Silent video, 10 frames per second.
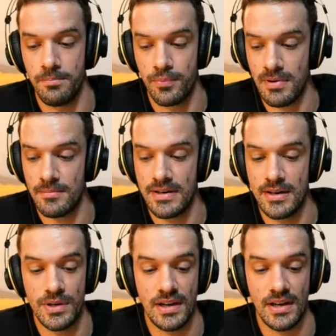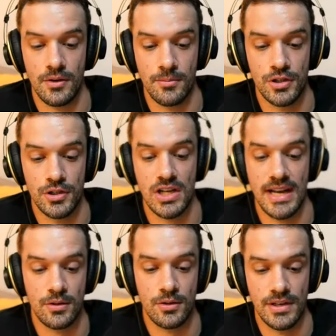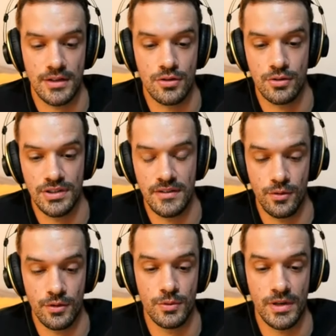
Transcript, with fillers: probably retire much later than you could if you're hmm.